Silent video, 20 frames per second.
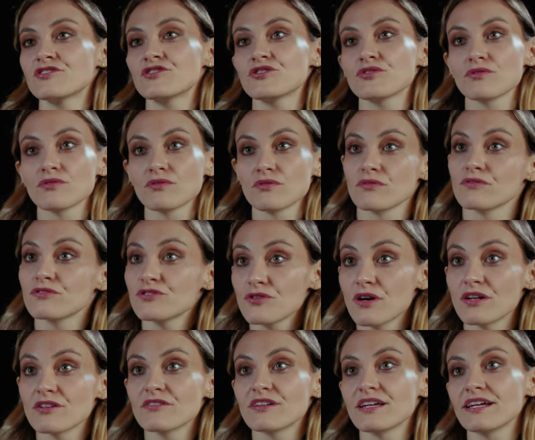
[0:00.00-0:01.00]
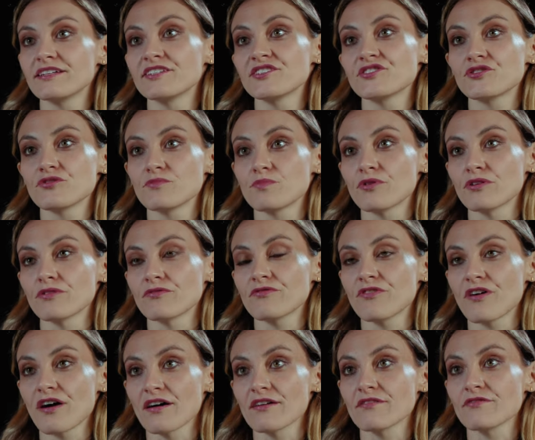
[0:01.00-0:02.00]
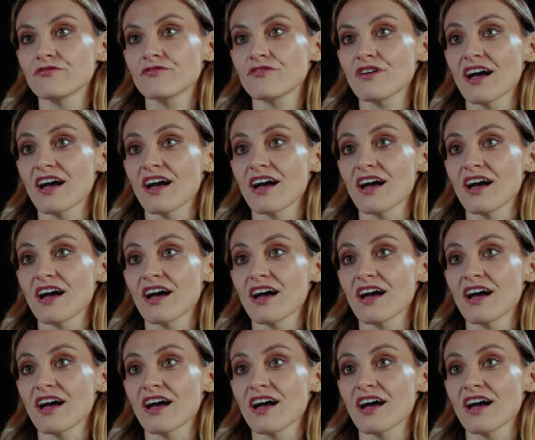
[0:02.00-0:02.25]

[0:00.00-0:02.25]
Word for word: to 282.5,